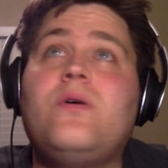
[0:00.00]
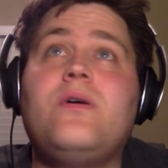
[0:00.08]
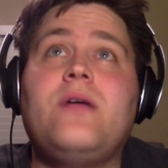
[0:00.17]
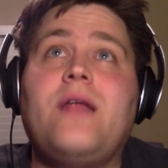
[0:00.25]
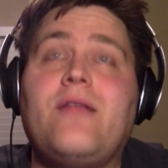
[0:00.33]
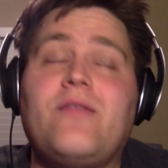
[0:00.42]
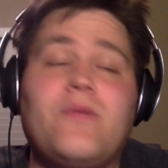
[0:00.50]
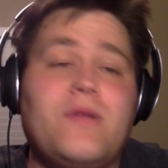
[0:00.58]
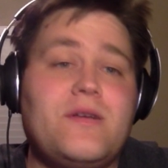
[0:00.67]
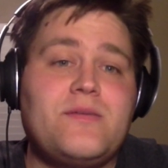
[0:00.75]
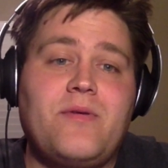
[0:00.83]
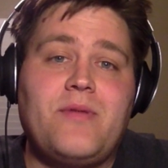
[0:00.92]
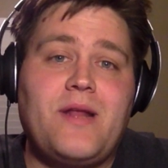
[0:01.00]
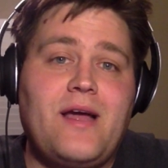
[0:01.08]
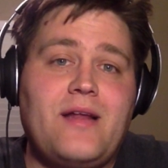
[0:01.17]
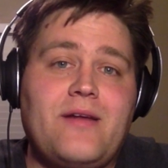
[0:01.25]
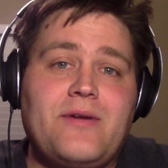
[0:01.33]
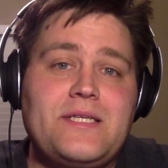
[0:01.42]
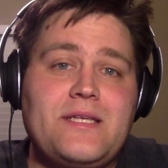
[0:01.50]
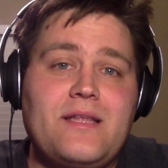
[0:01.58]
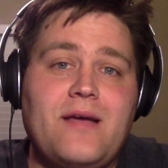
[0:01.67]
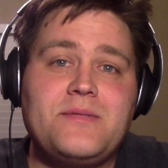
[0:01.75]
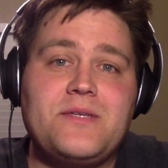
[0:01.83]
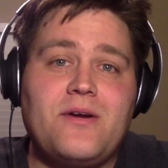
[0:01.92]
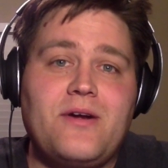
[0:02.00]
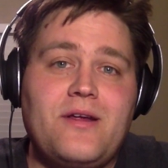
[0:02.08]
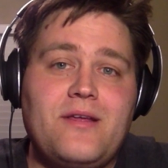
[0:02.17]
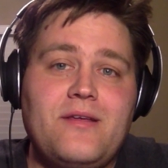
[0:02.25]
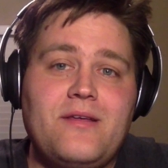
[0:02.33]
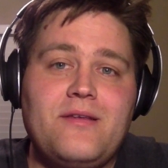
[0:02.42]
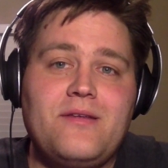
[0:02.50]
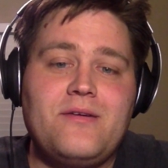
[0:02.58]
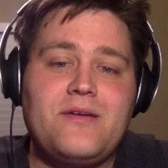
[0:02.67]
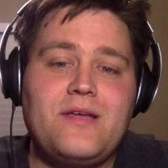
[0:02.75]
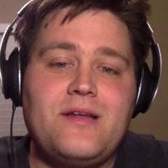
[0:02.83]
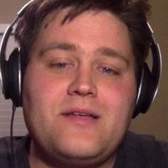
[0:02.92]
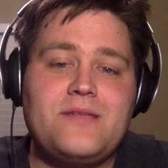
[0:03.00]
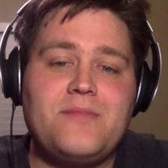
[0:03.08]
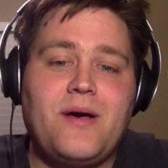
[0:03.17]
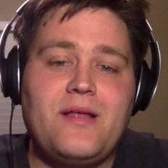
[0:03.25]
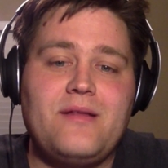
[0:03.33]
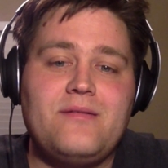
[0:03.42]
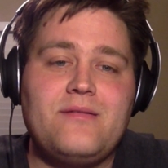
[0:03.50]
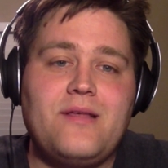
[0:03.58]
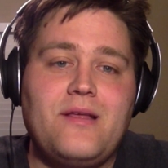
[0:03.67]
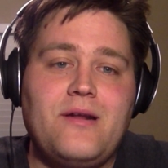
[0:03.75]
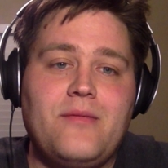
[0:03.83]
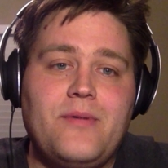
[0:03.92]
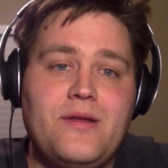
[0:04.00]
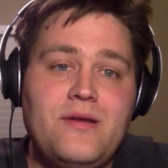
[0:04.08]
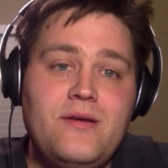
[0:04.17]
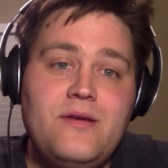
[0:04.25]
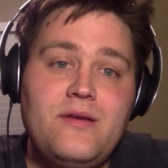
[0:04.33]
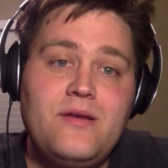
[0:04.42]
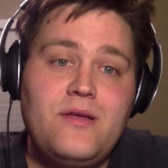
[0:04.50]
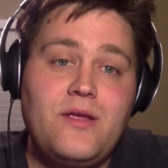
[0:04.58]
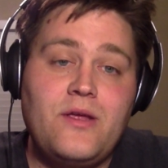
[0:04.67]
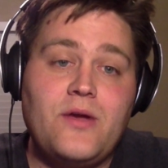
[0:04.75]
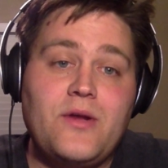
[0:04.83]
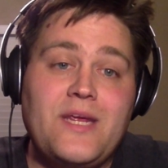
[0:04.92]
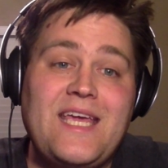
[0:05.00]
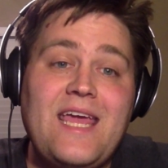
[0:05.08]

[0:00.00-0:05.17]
and everyone else we've been adding recently. I'm sorry, you'll get a spot later, but you can go to